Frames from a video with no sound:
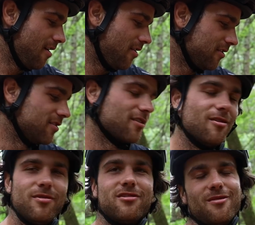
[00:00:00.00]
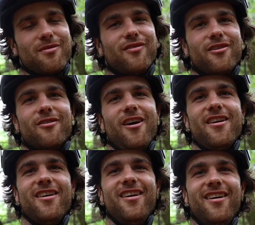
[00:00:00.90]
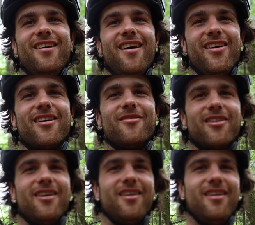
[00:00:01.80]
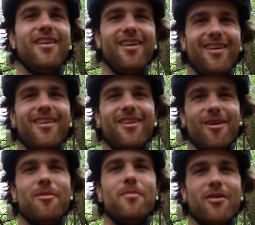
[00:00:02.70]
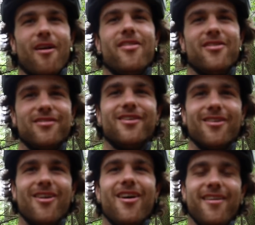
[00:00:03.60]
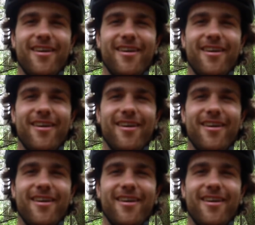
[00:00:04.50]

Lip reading: this is gonna be super fun to ride. I think I'm gonna be riding this thing a lot.